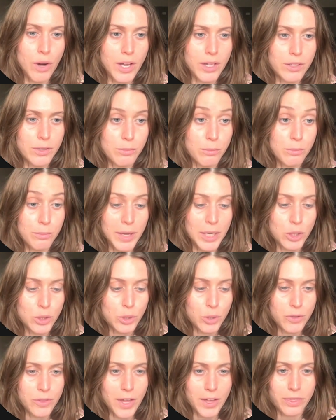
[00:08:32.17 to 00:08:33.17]
make
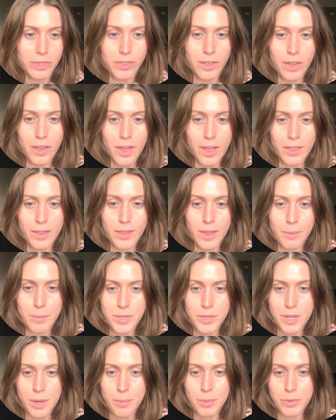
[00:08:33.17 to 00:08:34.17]
sure that the LLM is
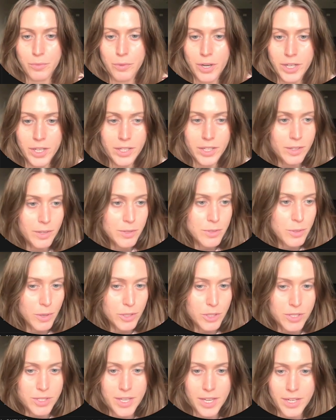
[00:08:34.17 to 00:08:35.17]
up and running. So I
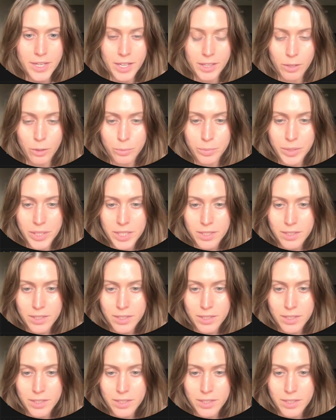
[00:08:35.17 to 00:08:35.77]
just said hello B.